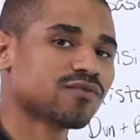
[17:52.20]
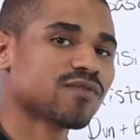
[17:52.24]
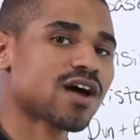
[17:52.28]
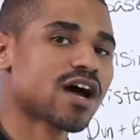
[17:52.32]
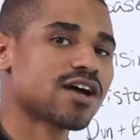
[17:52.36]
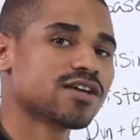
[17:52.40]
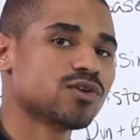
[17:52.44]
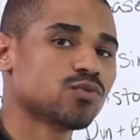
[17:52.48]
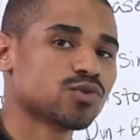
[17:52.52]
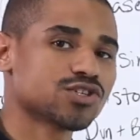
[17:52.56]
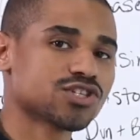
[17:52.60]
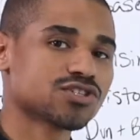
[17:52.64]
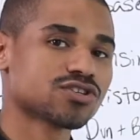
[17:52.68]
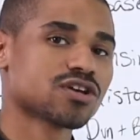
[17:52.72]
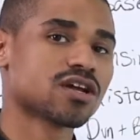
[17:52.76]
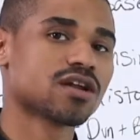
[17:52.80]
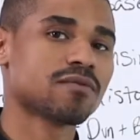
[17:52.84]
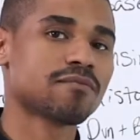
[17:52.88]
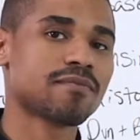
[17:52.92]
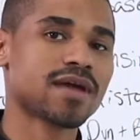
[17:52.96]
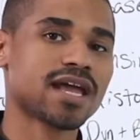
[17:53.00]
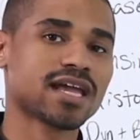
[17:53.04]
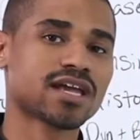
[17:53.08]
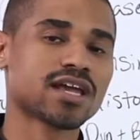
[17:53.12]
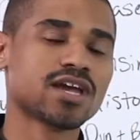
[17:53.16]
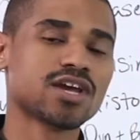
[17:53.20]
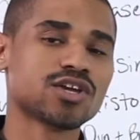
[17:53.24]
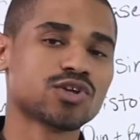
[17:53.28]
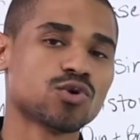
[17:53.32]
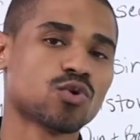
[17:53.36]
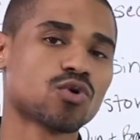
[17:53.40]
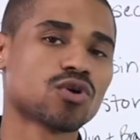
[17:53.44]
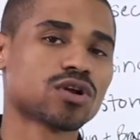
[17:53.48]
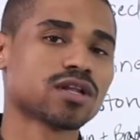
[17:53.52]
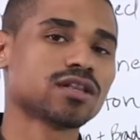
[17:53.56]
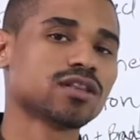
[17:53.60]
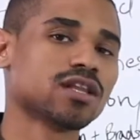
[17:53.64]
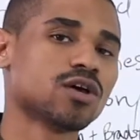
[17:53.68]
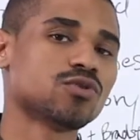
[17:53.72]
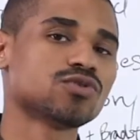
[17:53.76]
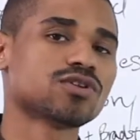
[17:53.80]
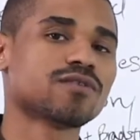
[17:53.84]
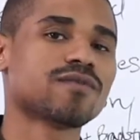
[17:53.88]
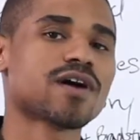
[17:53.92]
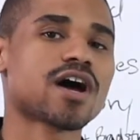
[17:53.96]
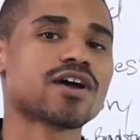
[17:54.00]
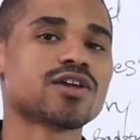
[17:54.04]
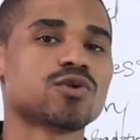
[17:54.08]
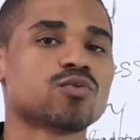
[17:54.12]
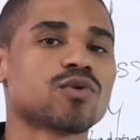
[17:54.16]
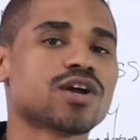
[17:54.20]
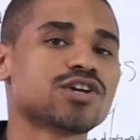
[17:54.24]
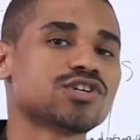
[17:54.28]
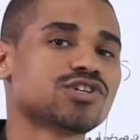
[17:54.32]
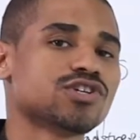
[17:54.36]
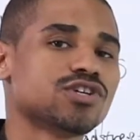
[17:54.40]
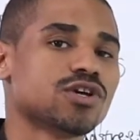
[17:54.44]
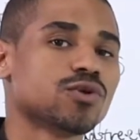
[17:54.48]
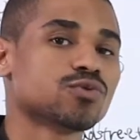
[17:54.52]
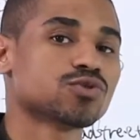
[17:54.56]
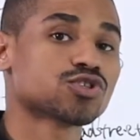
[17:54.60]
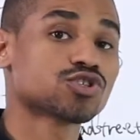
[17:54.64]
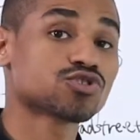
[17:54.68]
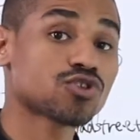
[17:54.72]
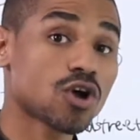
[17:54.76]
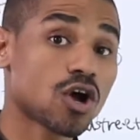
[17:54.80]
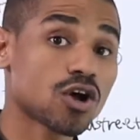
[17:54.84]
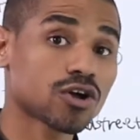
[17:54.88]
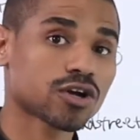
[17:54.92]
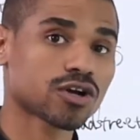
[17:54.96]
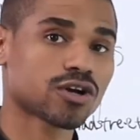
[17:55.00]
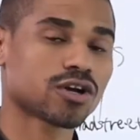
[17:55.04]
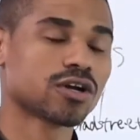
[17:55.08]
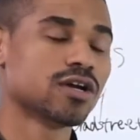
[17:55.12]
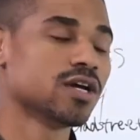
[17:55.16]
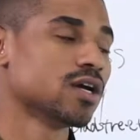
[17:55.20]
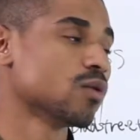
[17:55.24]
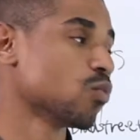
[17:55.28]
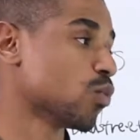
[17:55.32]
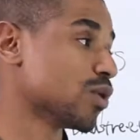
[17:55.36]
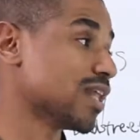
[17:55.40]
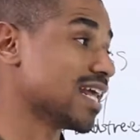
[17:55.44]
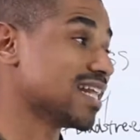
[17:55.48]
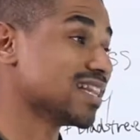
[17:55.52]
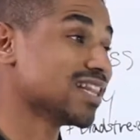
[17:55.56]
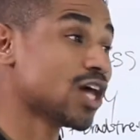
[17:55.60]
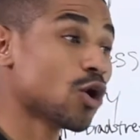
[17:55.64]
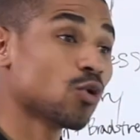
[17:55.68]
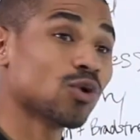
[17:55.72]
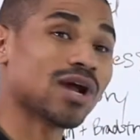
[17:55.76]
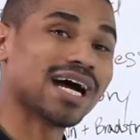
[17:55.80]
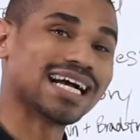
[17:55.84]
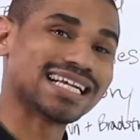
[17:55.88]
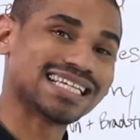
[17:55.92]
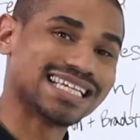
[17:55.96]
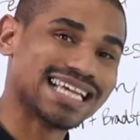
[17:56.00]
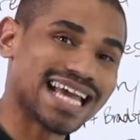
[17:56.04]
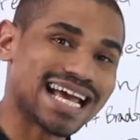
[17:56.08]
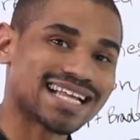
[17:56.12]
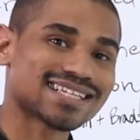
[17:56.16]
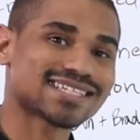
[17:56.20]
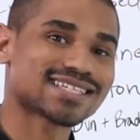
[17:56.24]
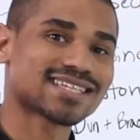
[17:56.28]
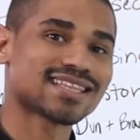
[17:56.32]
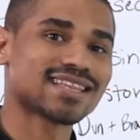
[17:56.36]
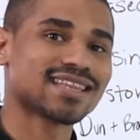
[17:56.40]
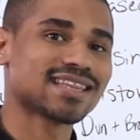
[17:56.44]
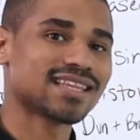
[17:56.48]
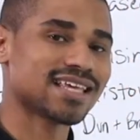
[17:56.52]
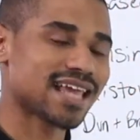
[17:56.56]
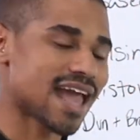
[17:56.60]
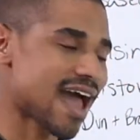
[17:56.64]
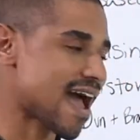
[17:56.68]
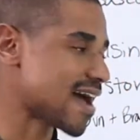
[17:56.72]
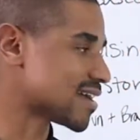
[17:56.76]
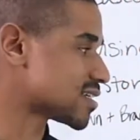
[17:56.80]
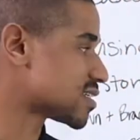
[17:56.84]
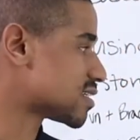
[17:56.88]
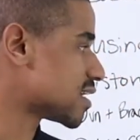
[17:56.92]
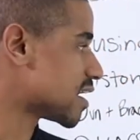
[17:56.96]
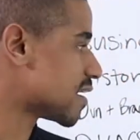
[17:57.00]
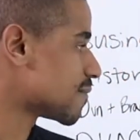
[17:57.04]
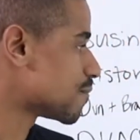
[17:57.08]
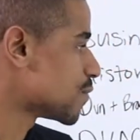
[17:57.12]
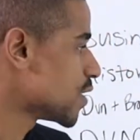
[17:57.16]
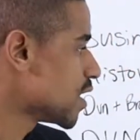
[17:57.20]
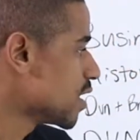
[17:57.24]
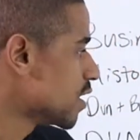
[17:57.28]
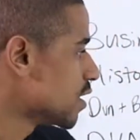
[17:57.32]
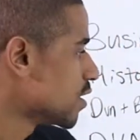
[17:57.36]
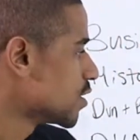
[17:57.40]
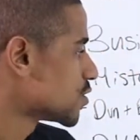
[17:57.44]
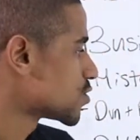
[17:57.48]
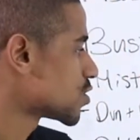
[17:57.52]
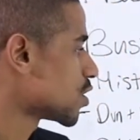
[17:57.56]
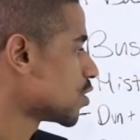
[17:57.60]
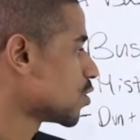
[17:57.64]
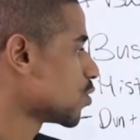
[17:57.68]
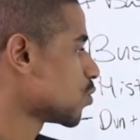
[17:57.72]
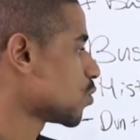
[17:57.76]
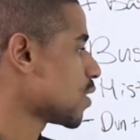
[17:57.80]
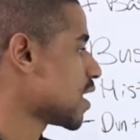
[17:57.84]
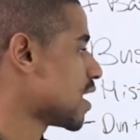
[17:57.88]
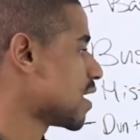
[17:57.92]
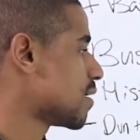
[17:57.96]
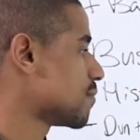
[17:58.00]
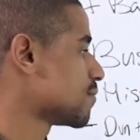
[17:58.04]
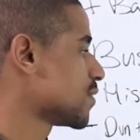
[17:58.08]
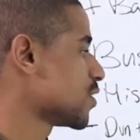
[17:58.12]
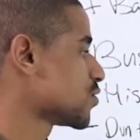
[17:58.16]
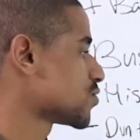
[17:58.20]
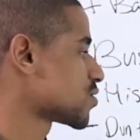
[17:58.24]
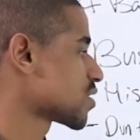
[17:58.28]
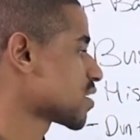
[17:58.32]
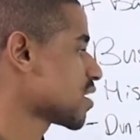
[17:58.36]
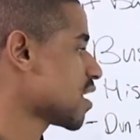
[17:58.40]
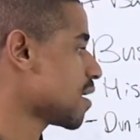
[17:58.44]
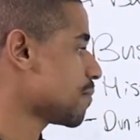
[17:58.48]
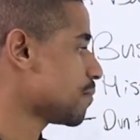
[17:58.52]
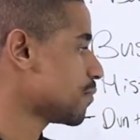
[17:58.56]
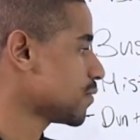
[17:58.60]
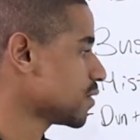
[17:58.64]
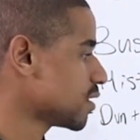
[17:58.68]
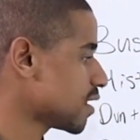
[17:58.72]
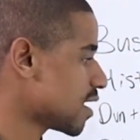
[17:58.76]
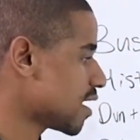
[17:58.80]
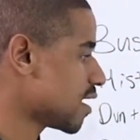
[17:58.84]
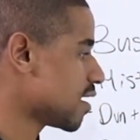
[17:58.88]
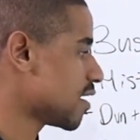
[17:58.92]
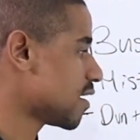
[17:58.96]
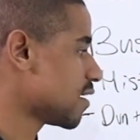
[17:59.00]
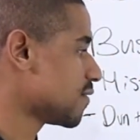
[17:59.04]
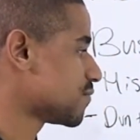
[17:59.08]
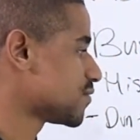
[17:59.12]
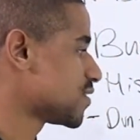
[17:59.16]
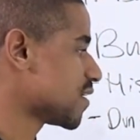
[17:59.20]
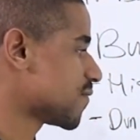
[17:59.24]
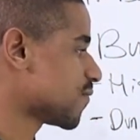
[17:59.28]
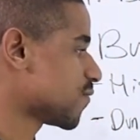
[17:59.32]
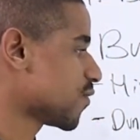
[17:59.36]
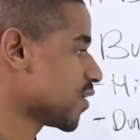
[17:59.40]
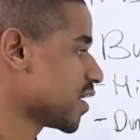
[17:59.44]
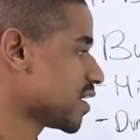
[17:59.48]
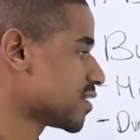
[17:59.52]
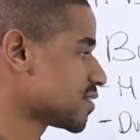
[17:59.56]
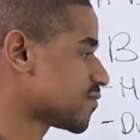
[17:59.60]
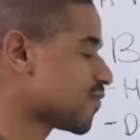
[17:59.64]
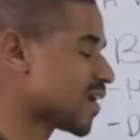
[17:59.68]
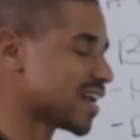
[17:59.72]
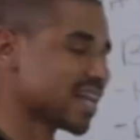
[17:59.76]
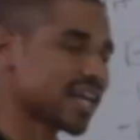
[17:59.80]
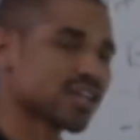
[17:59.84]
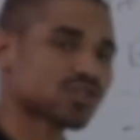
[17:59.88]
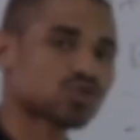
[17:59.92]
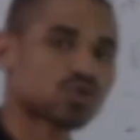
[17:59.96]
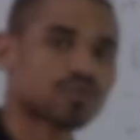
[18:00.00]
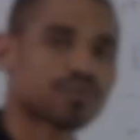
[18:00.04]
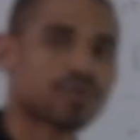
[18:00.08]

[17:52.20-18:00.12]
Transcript: value, which is going to make your loan to value ratio stronger when they loan against the asset. So there's a couple of different financial